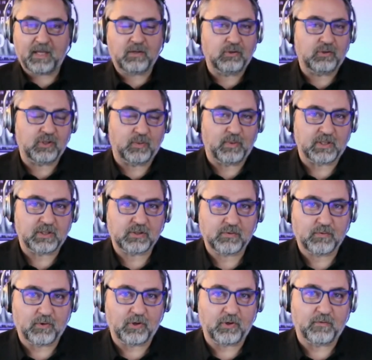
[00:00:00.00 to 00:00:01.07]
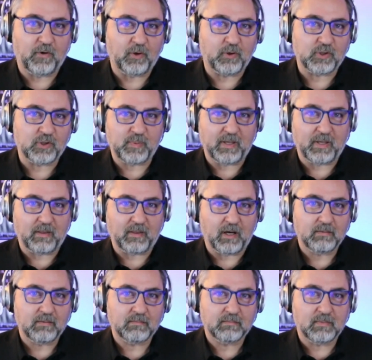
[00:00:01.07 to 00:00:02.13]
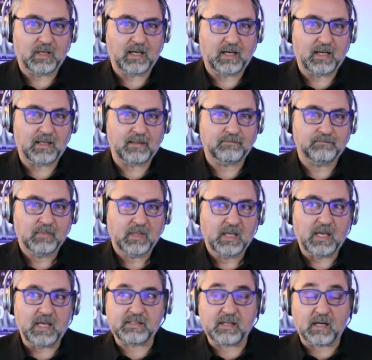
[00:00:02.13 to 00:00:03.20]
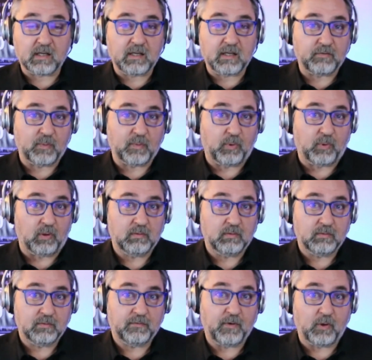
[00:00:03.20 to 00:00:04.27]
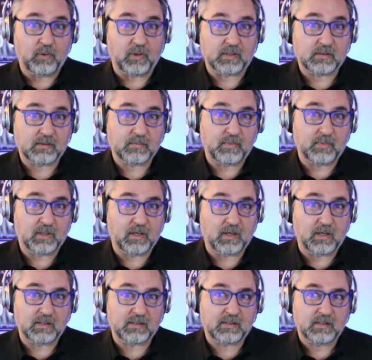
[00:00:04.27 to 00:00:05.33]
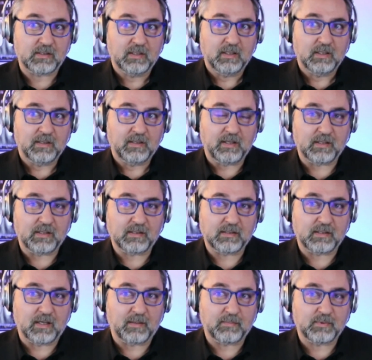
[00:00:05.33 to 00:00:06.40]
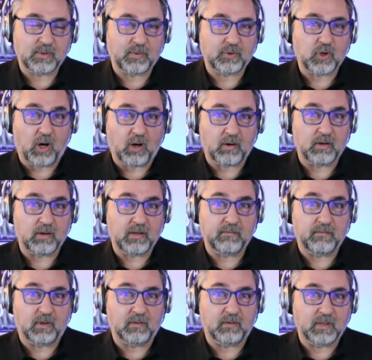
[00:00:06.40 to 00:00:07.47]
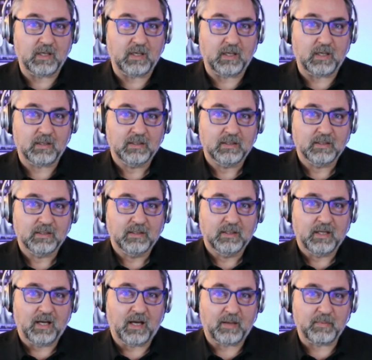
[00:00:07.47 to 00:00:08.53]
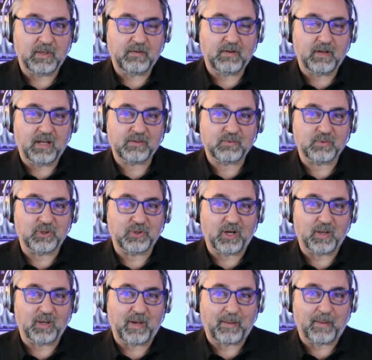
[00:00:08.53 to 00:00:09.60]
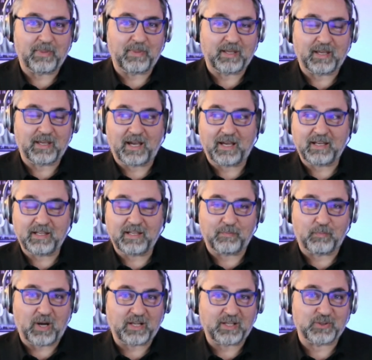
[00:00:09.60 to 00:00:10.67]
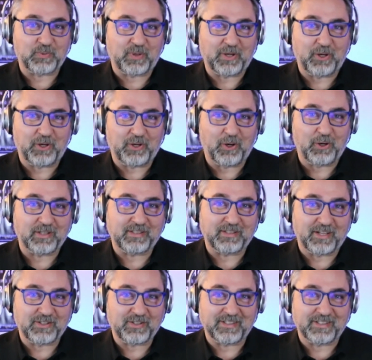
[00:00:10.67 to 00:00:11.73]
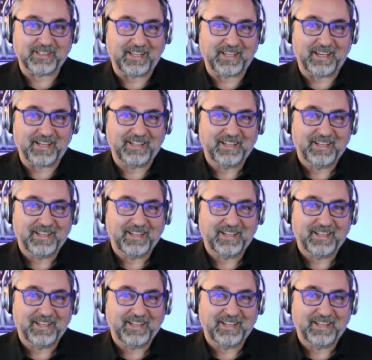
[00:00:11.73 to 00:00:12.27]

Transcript: you so much for your focus being there. It's an uncomfortable focus because there's so much horror involved in it. Even as we're talking about, I'm thinking I need to practice one of your yoga sessions again.